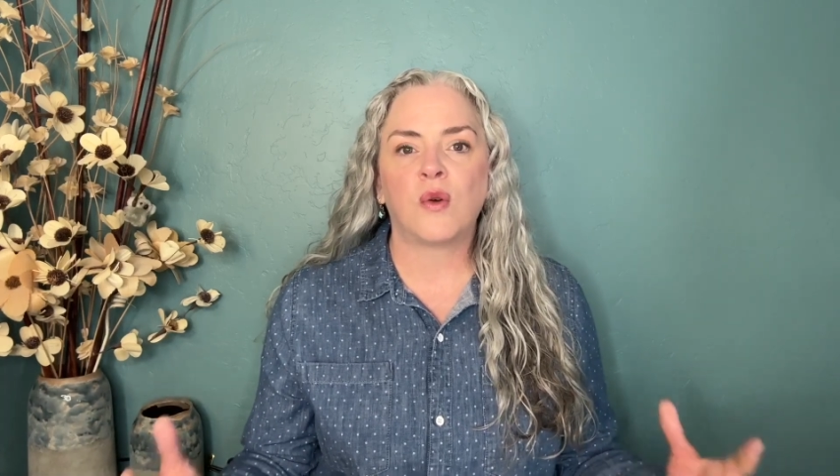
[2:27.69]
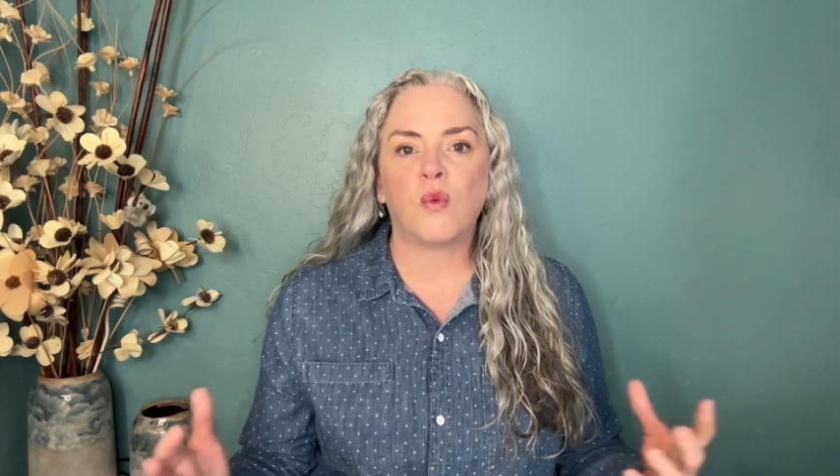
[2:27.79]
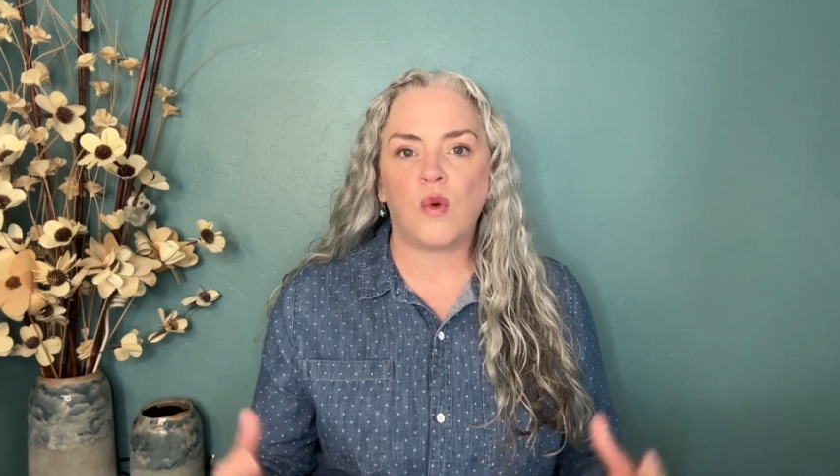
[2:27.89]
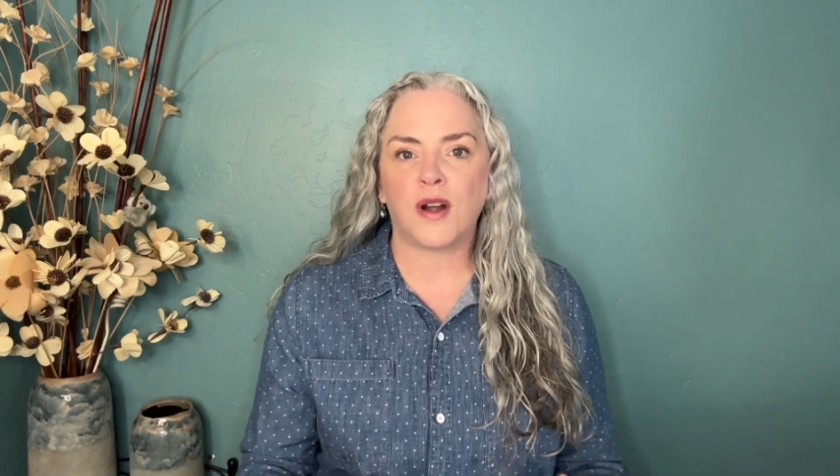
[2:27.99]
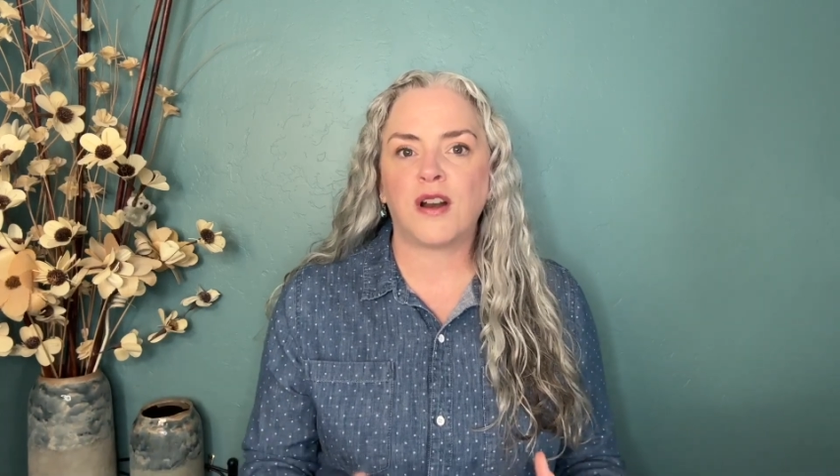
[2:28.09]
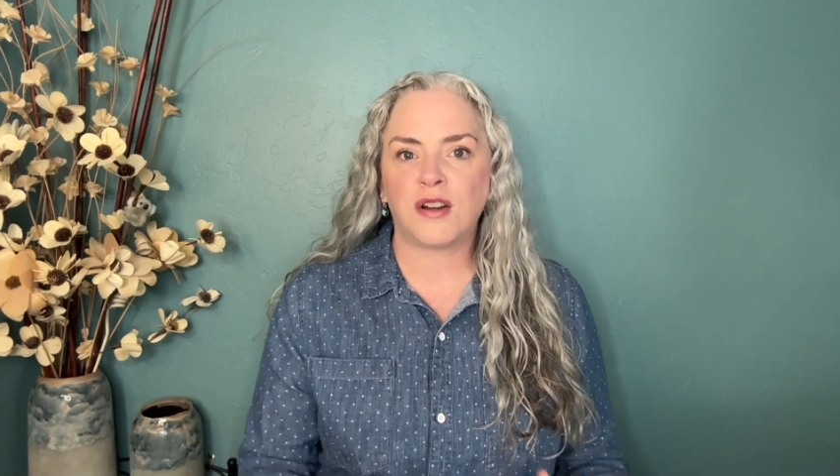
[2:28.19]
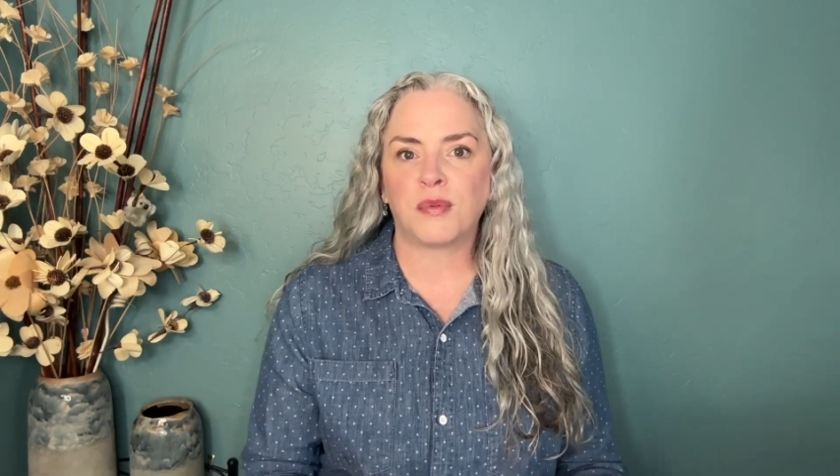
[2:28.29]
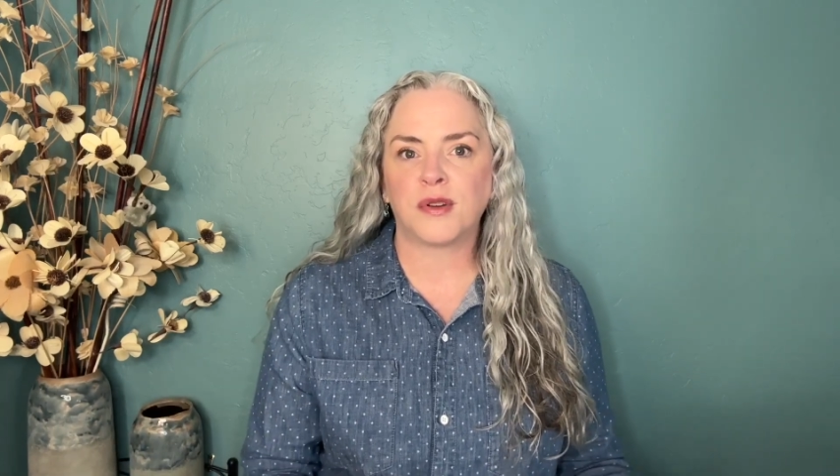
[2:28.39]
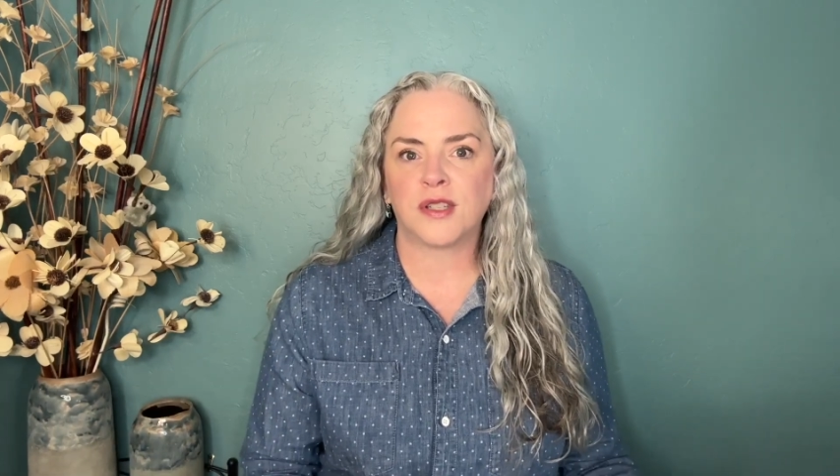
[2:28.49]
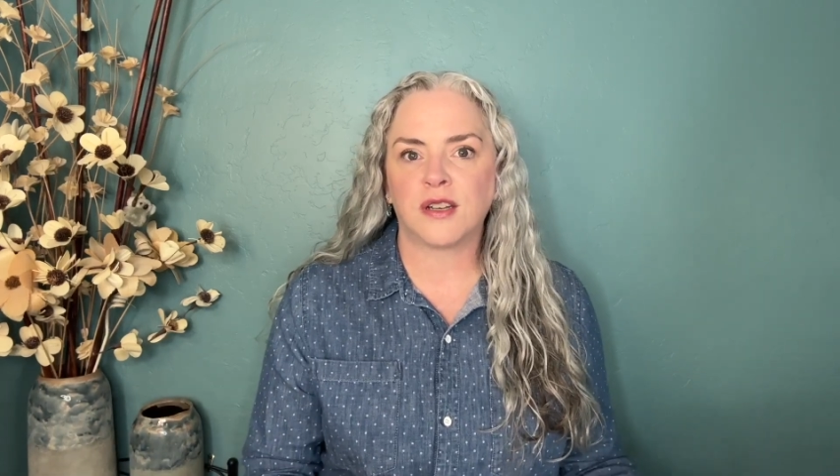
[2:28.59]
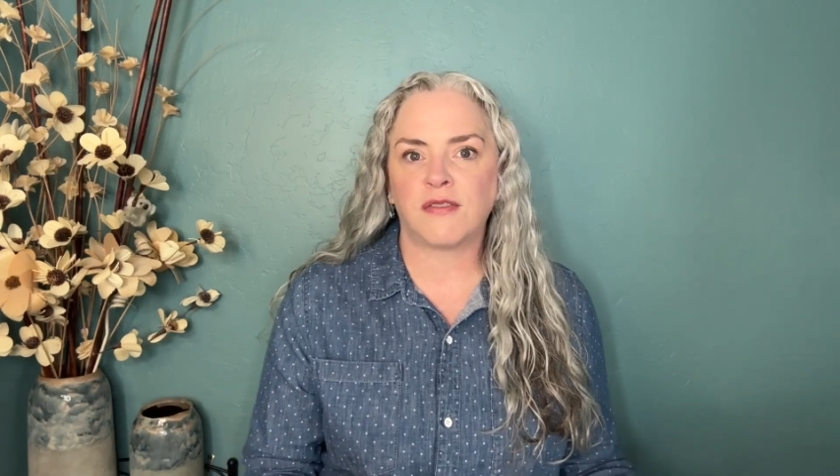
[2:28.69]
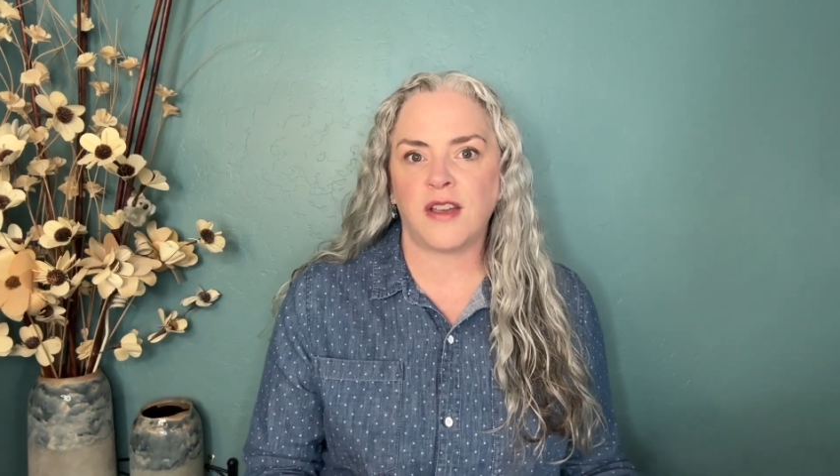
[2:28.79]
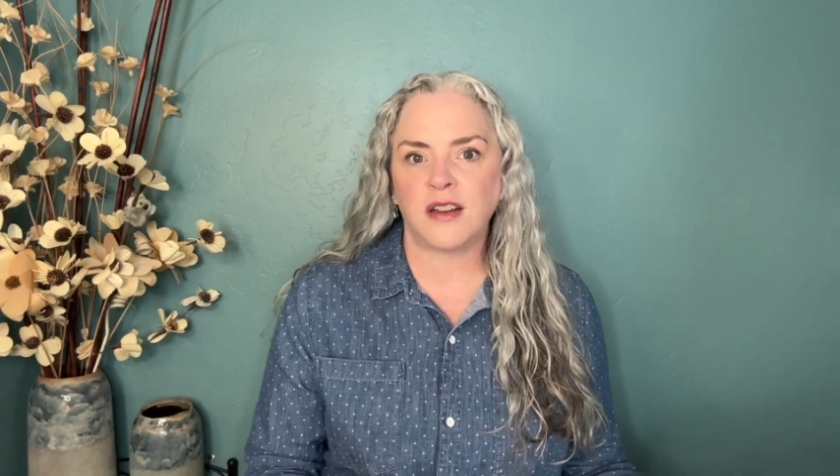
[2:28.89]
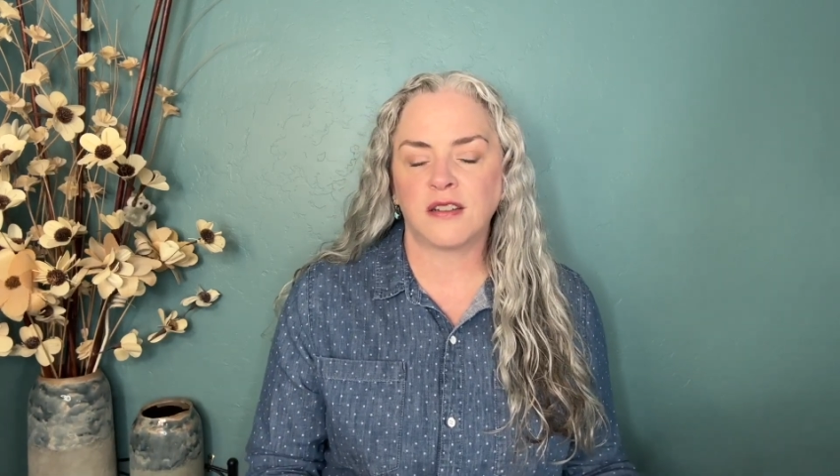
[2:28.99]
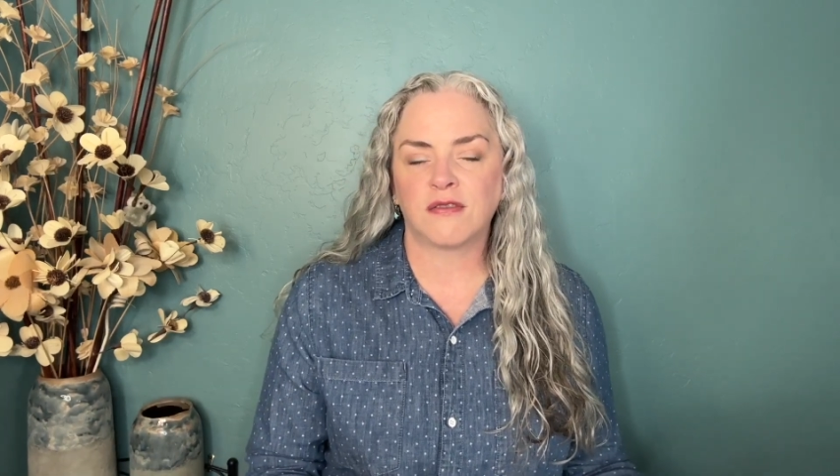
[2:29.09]
100%
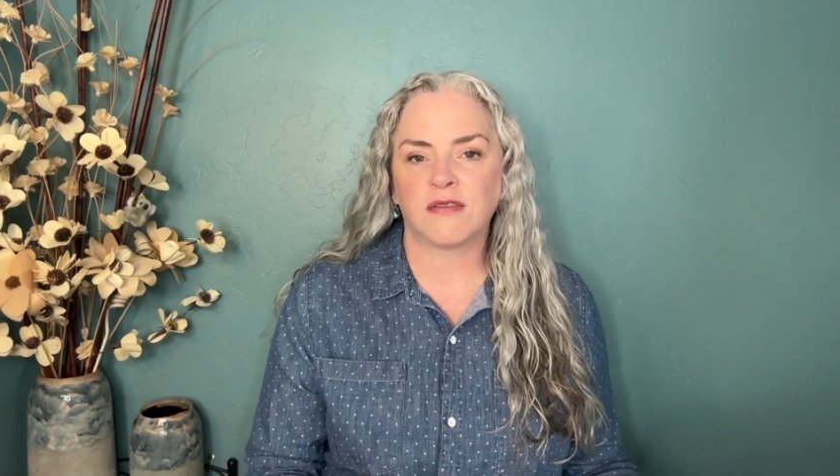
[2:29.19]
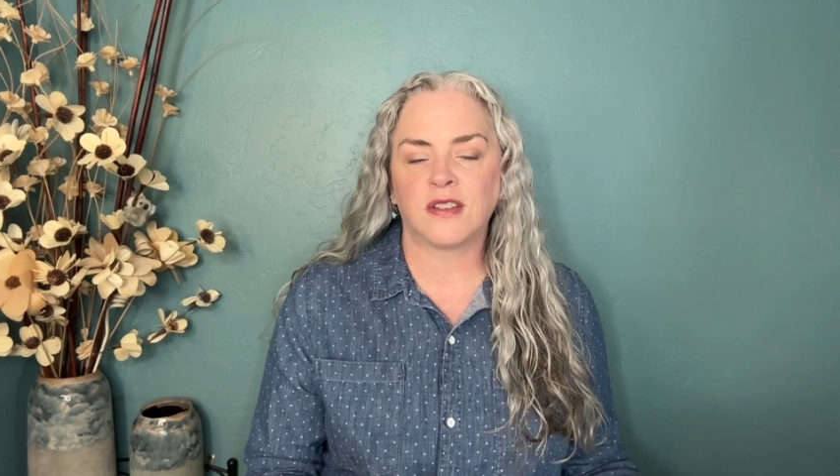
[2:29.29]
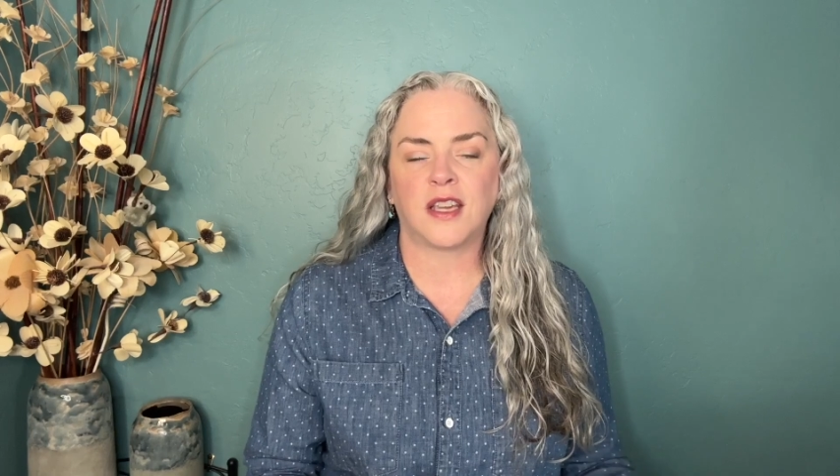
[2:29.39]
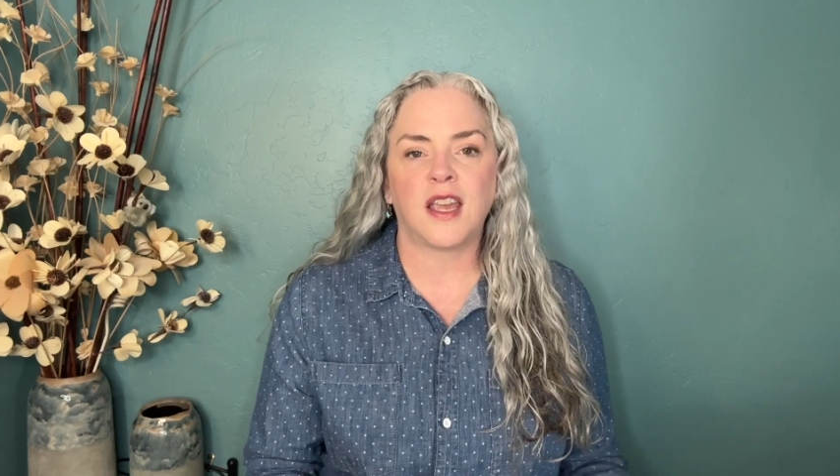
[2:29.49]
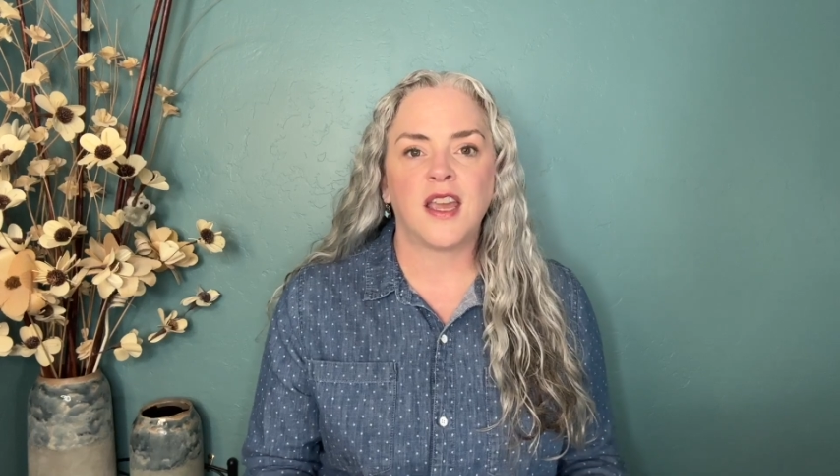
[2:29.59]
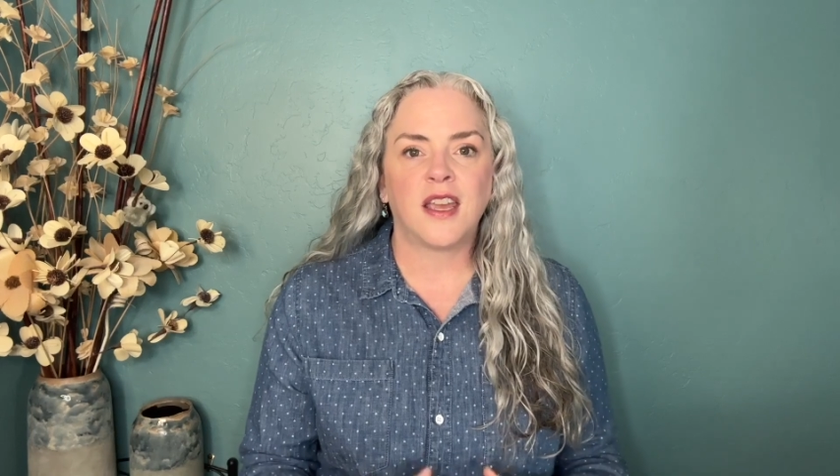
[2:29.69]
effectively,